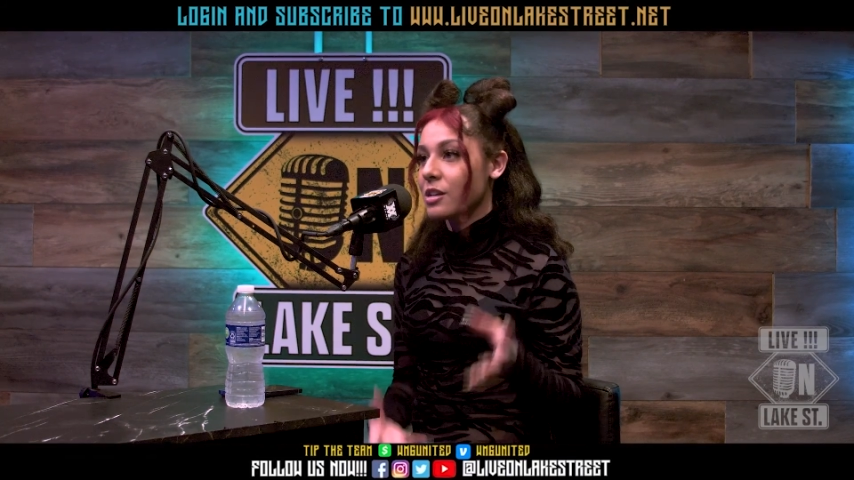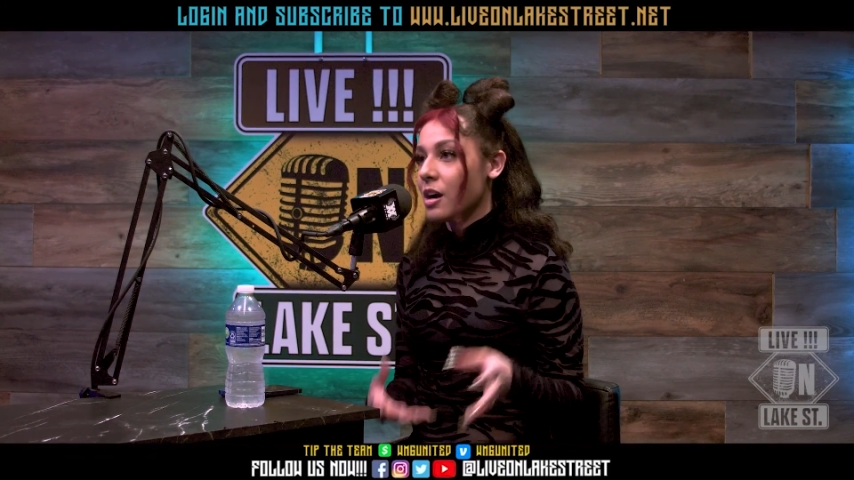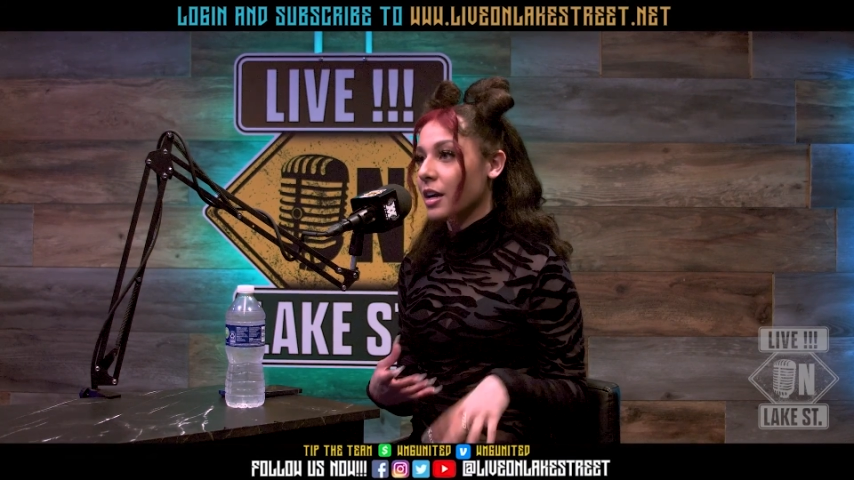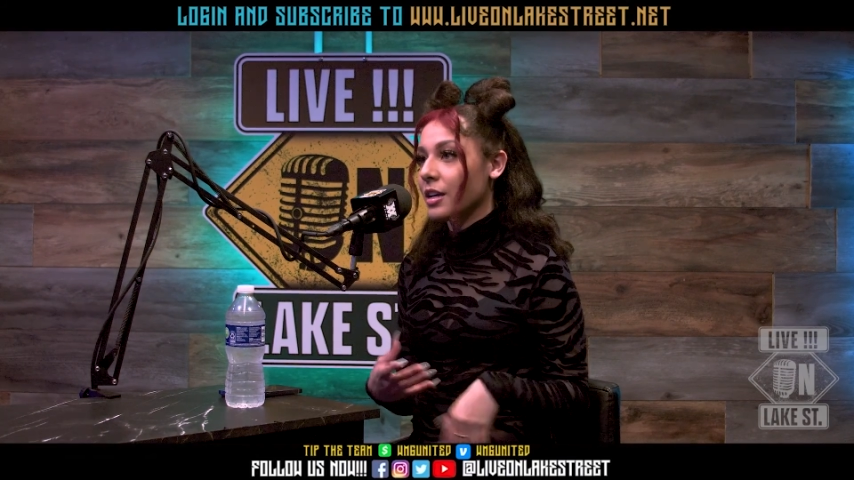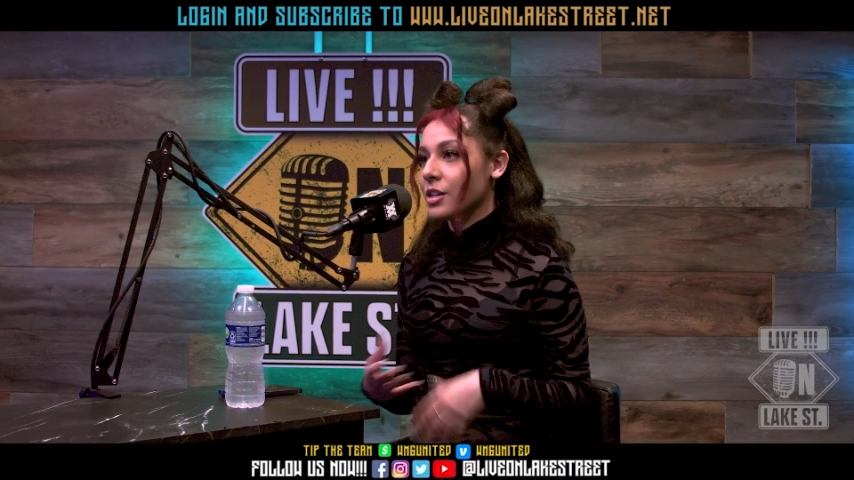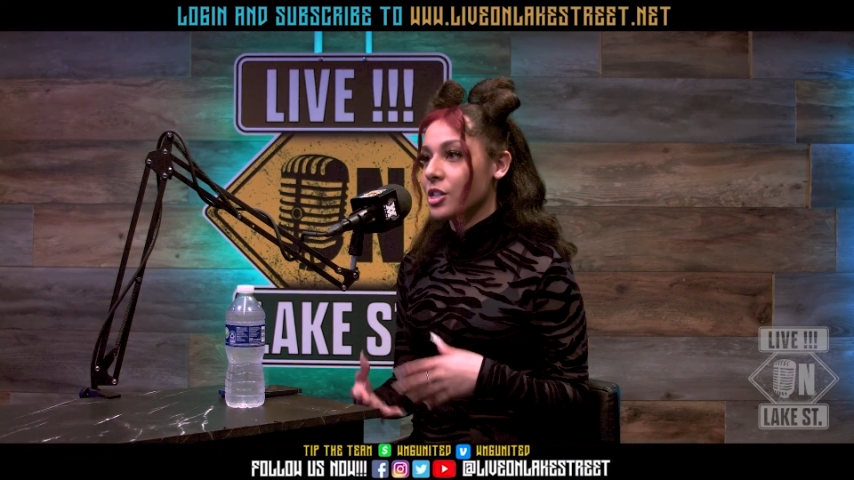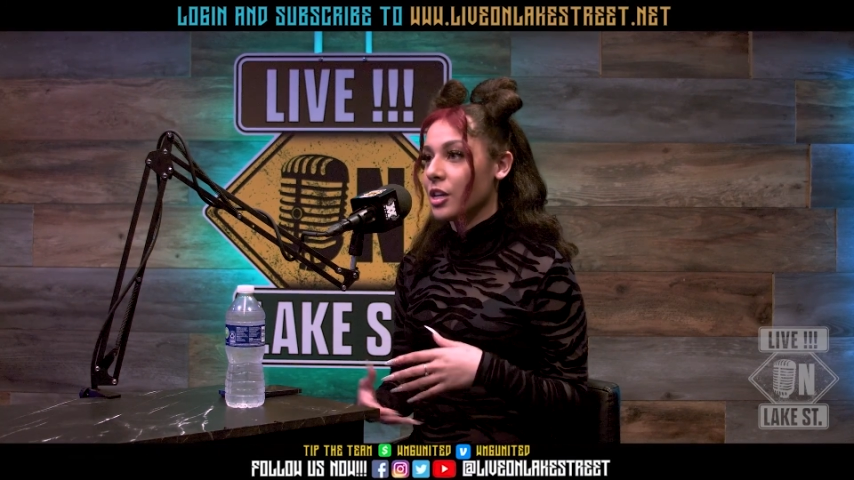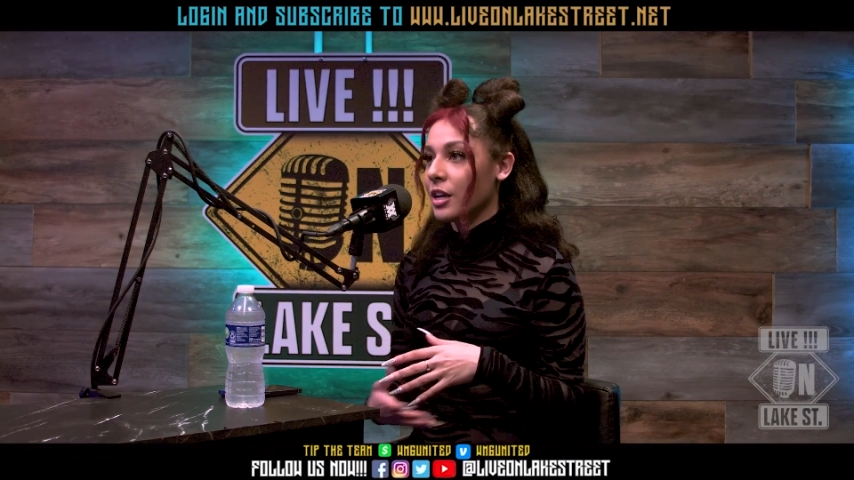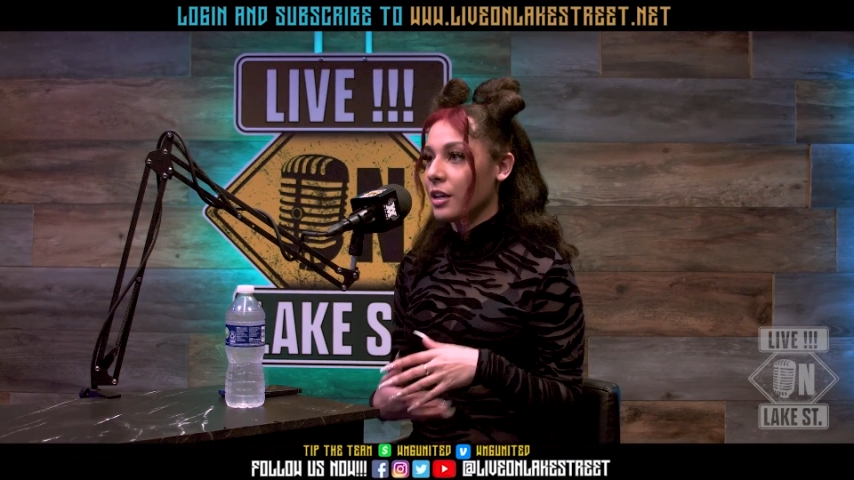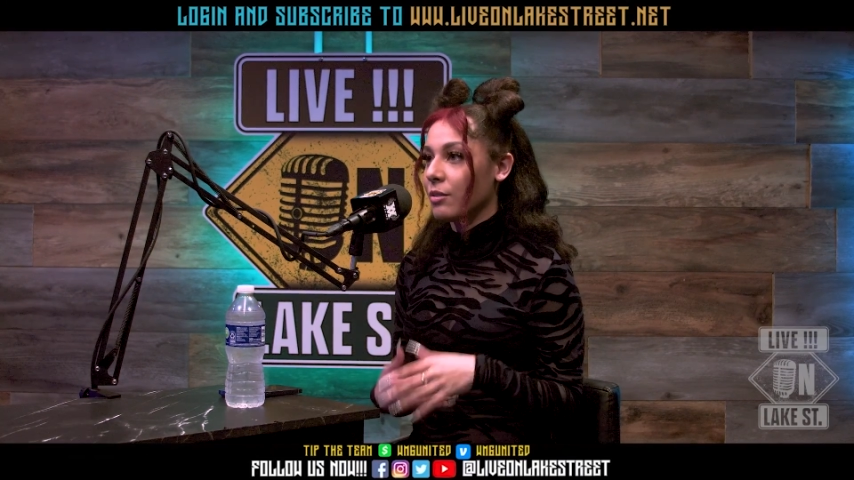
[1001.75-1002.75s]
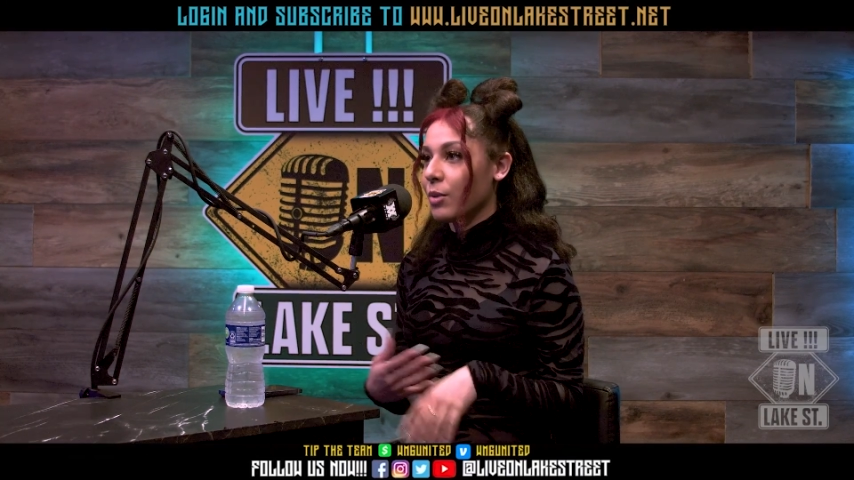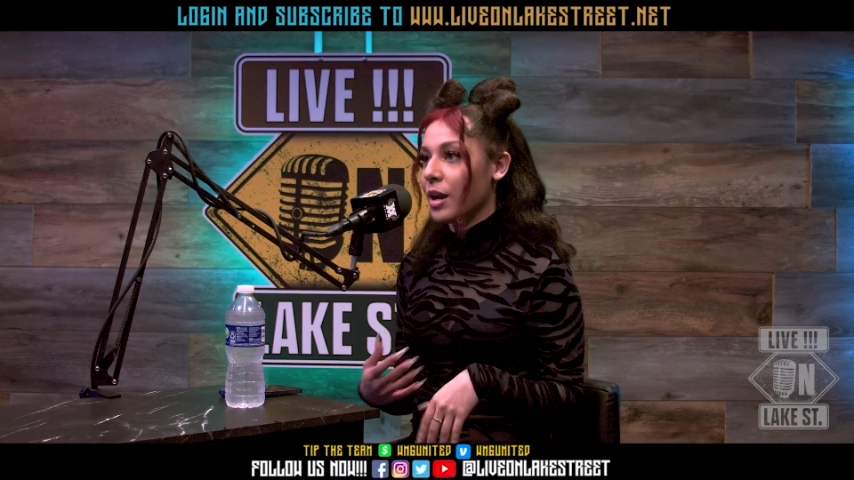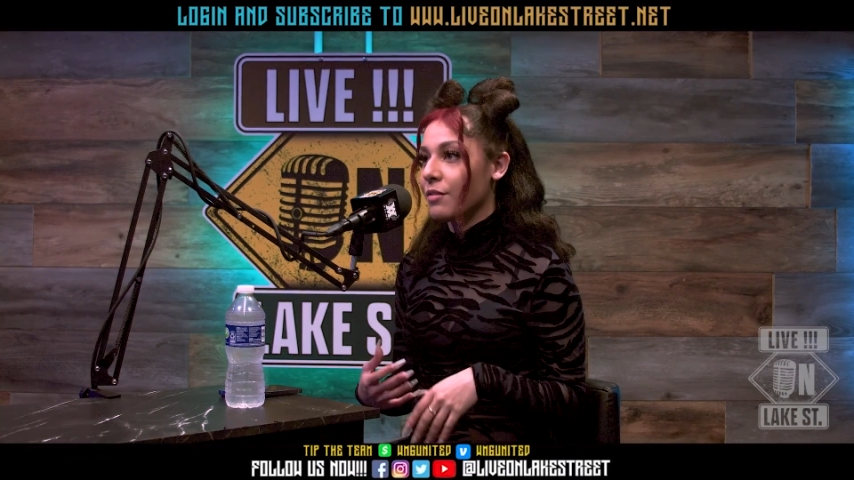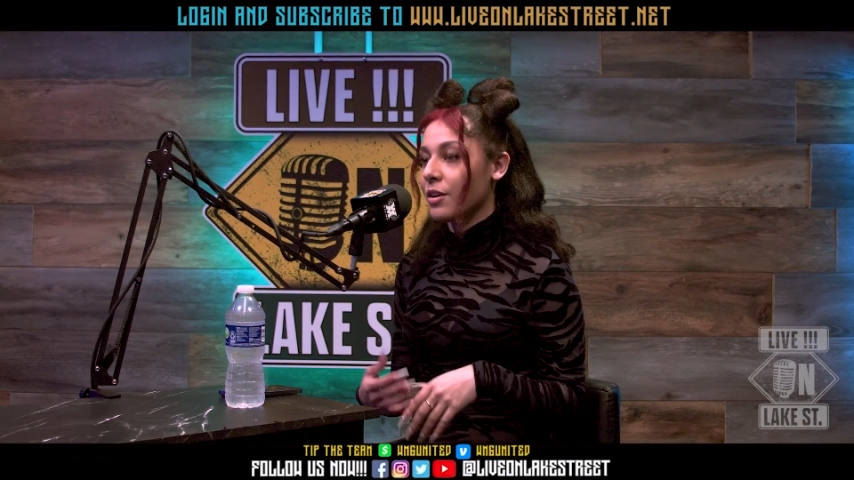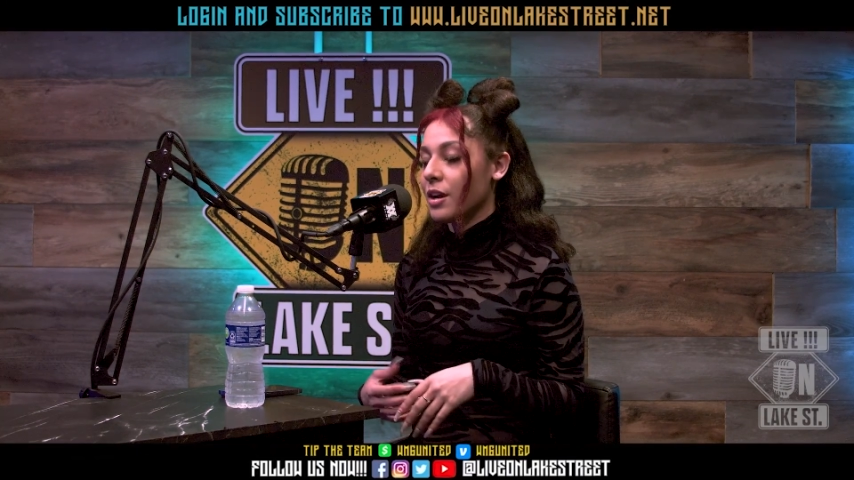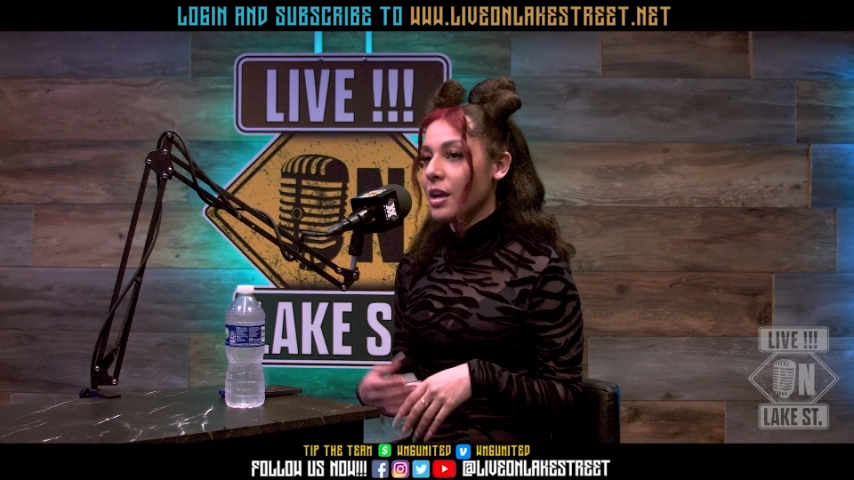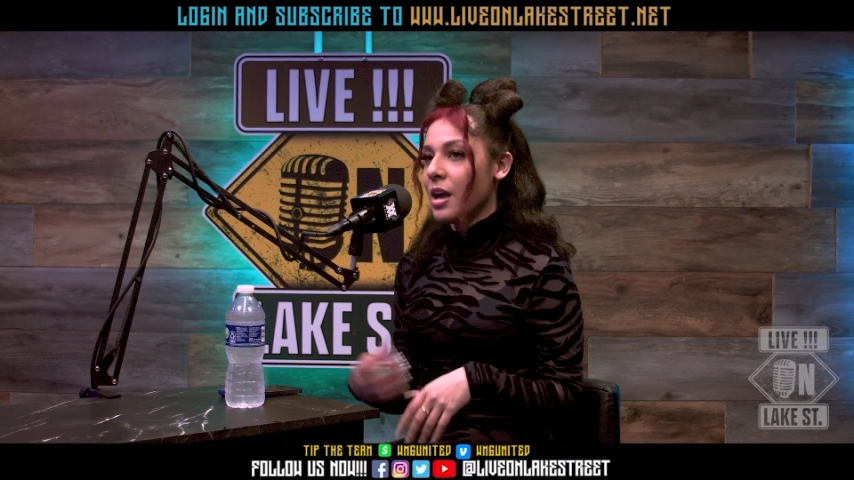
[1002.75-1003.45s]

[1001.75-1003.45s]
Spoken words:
talking and shit and whatever.